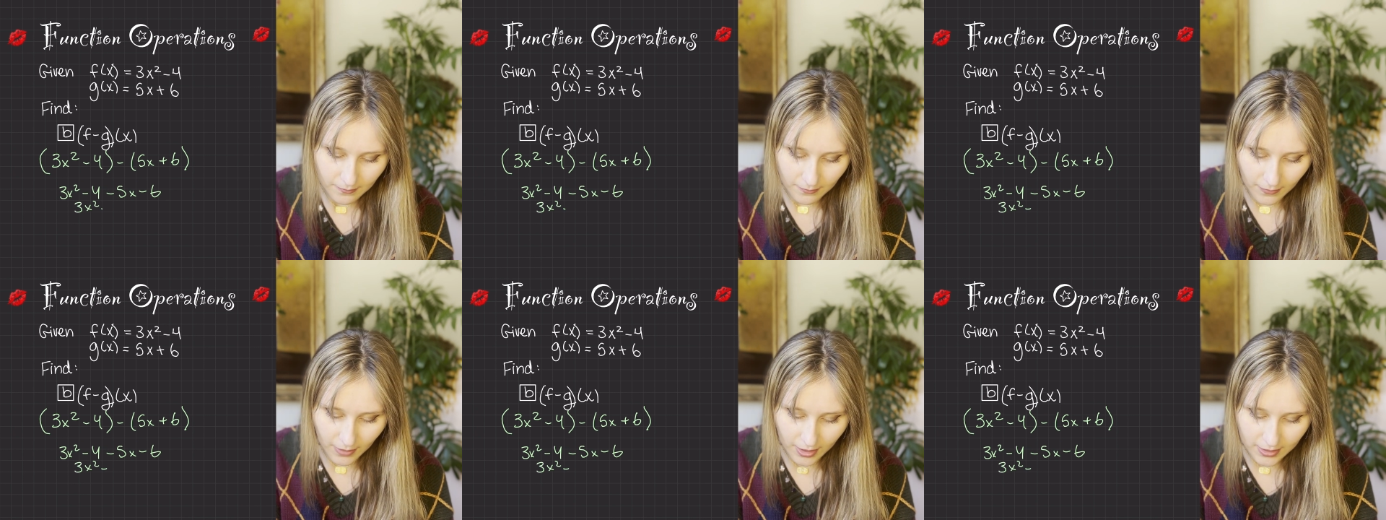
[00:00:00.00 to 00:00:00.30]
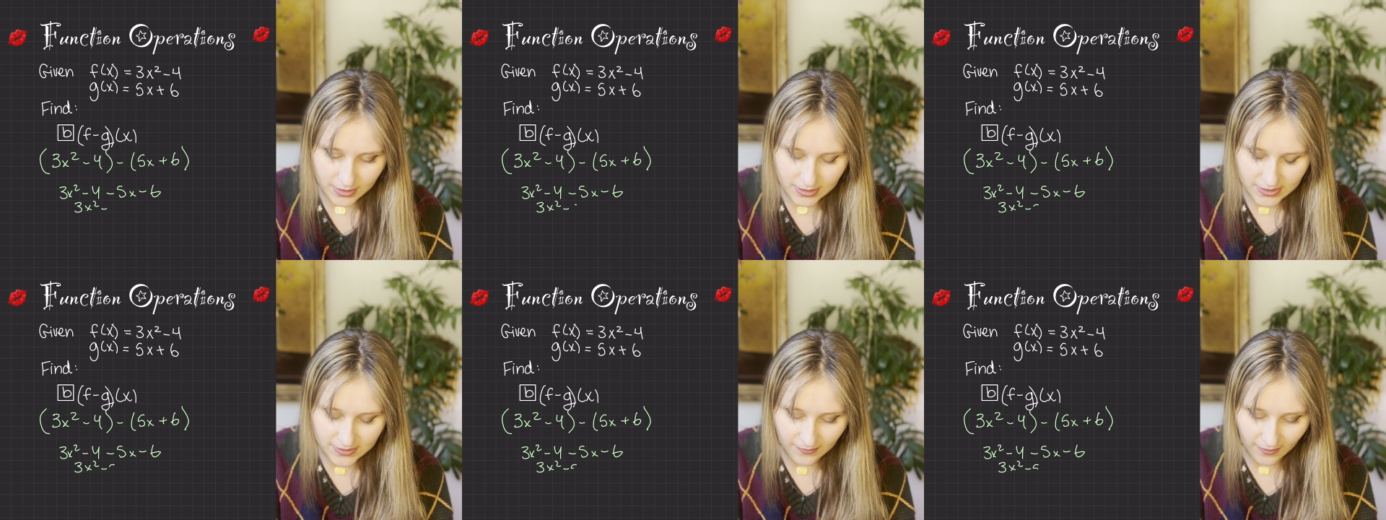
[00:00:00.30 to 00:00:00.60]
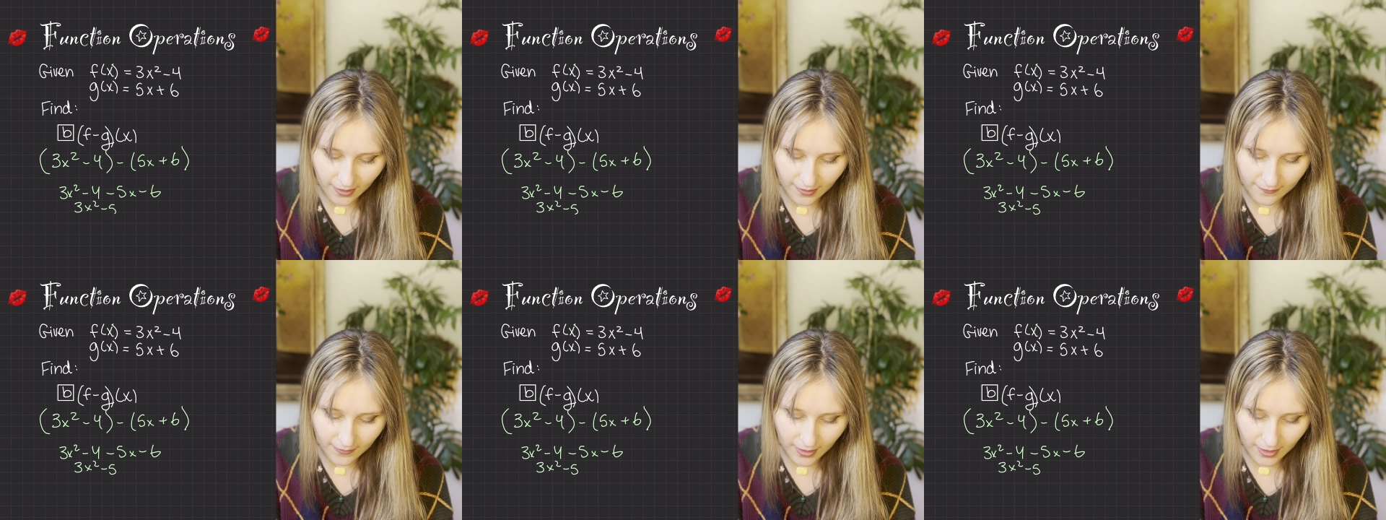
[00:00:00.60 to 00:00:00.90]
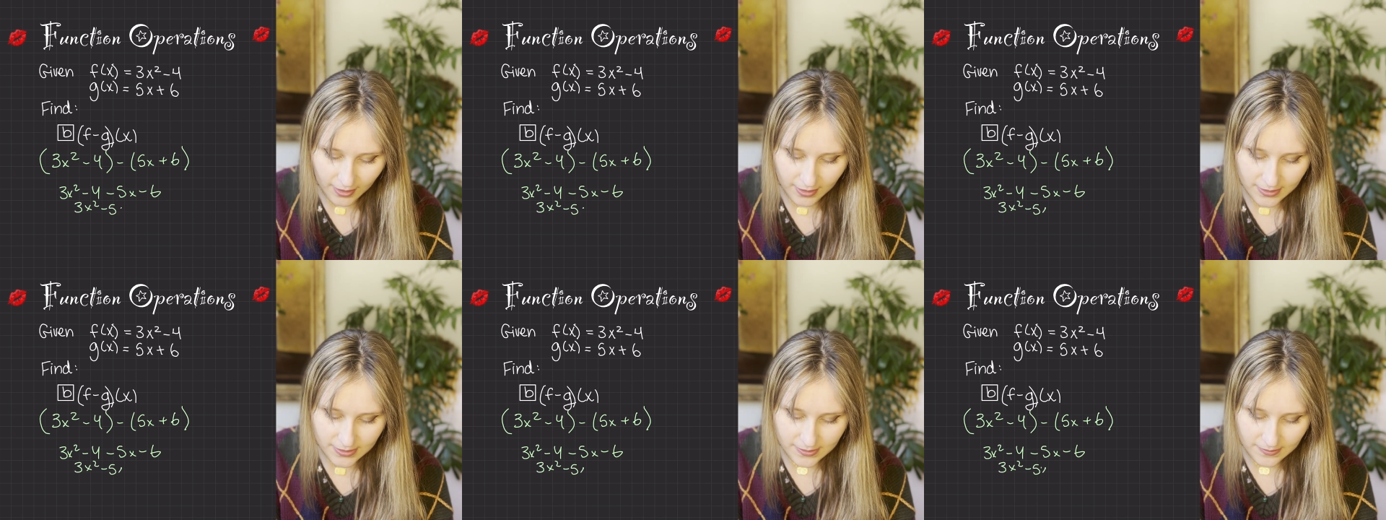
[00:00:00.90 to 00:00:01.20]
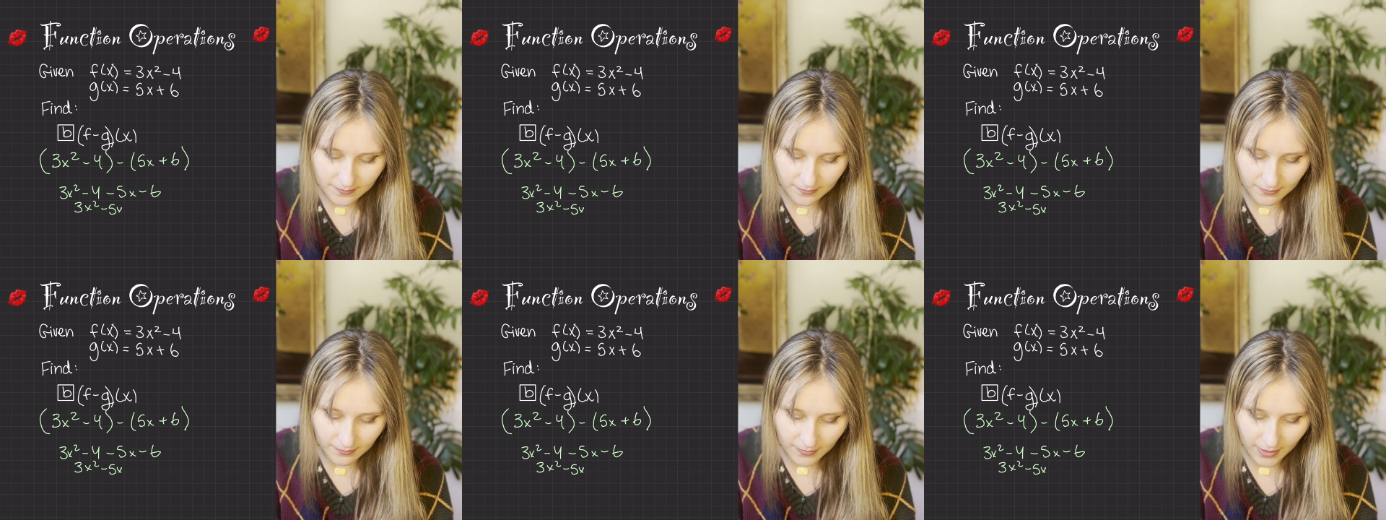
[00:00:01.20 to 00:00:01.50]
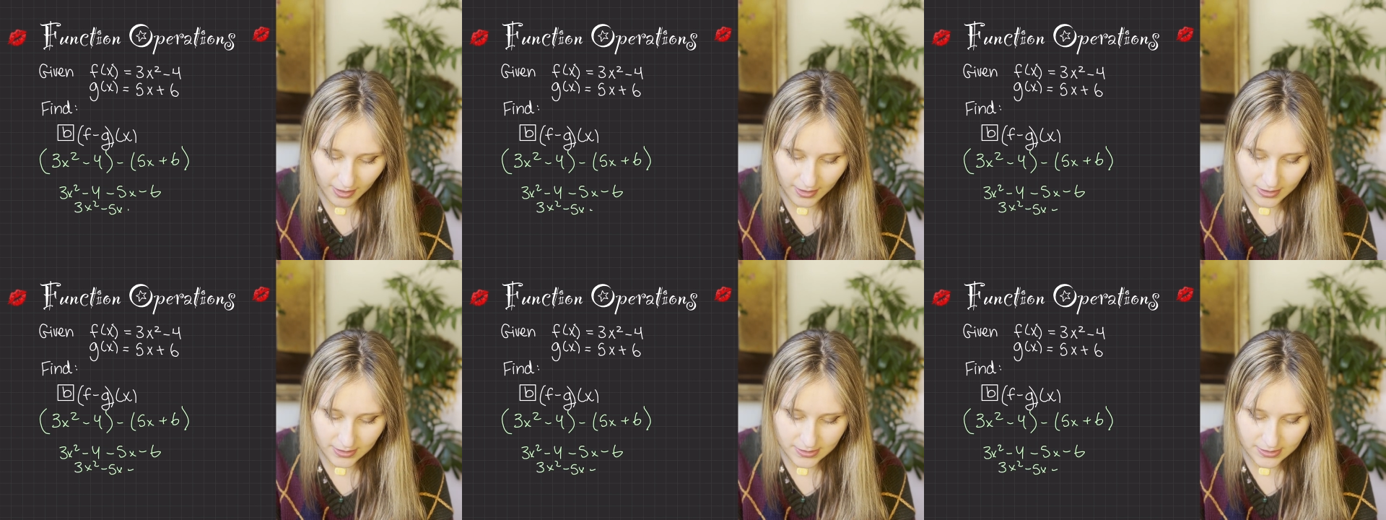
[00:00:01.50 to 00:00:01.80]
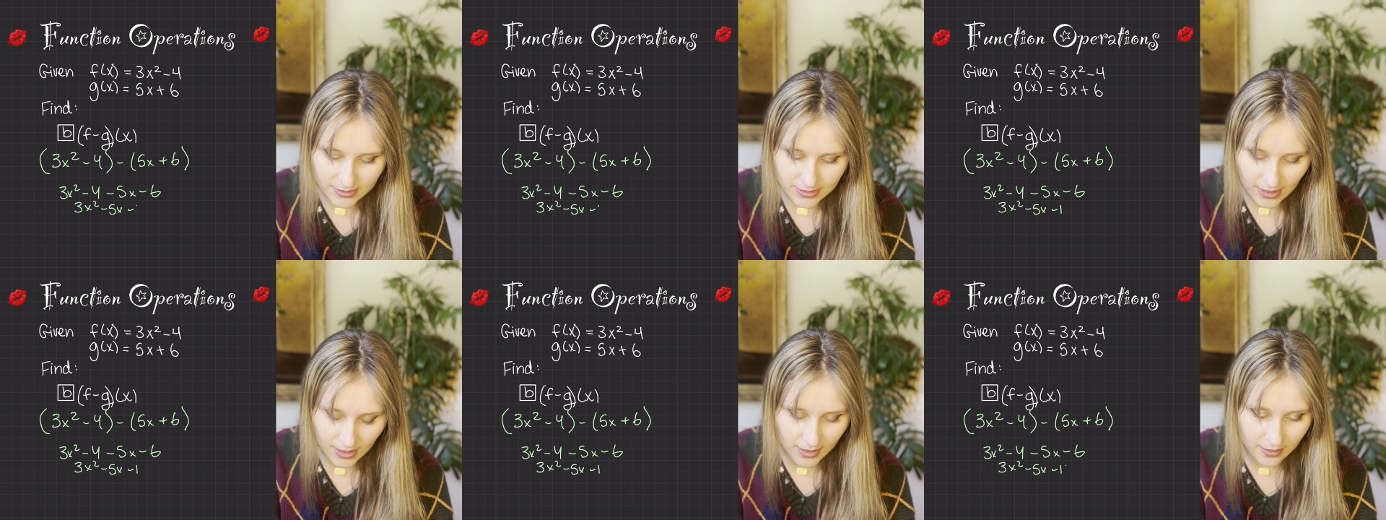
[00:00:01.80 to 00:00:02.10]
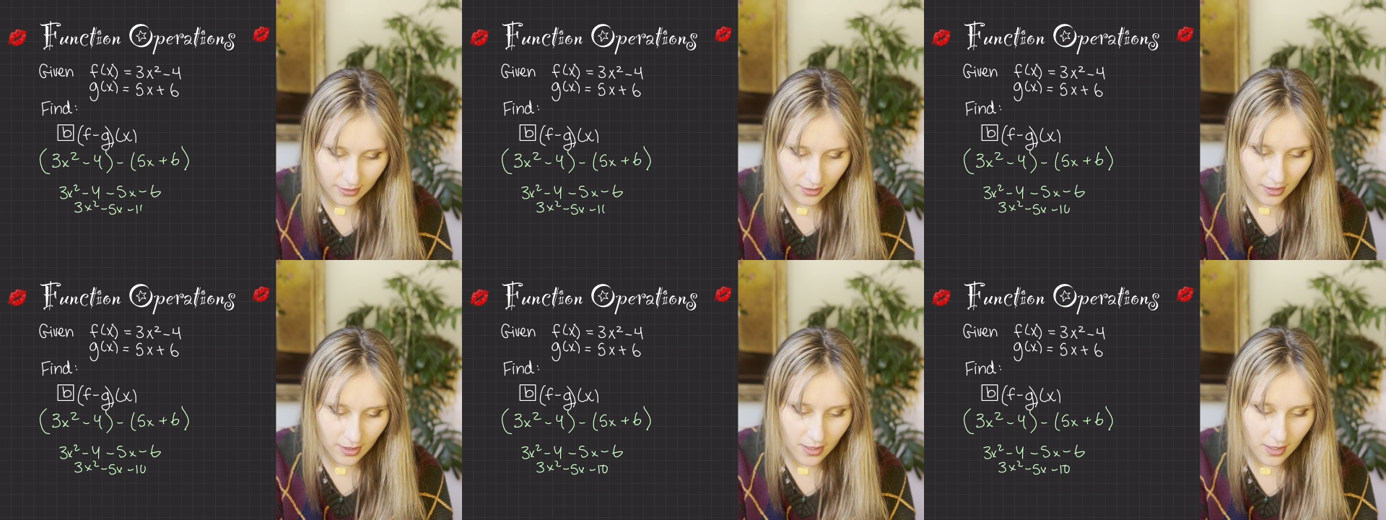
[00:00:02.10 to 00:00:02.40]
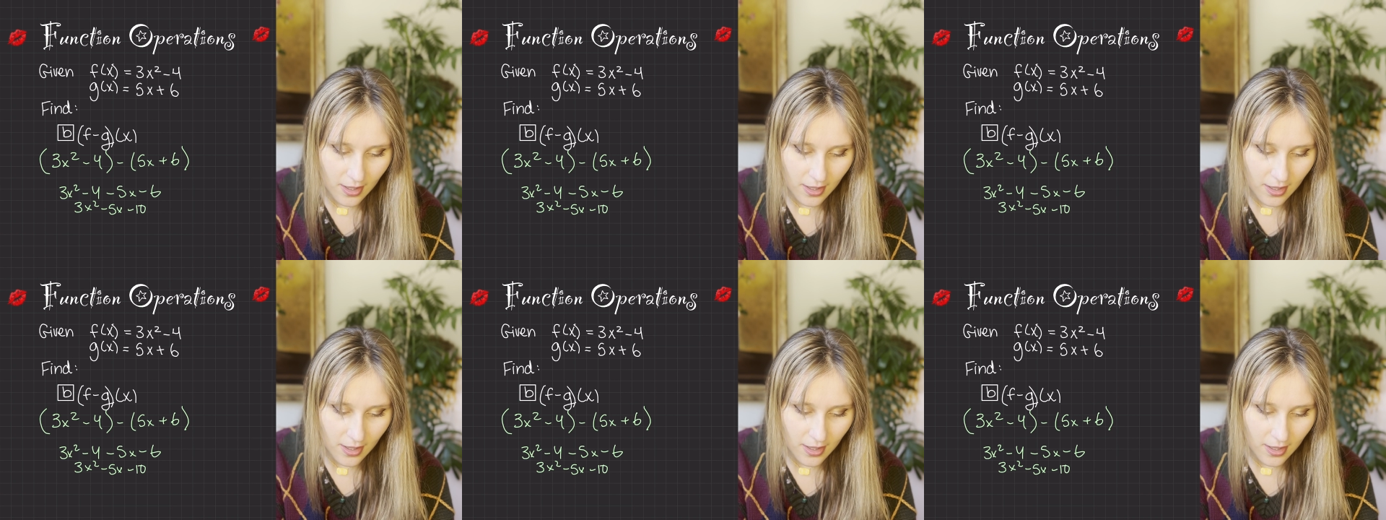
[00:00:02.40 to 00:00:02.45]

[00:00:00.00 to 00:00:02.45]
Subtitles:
minus 5x minus 10.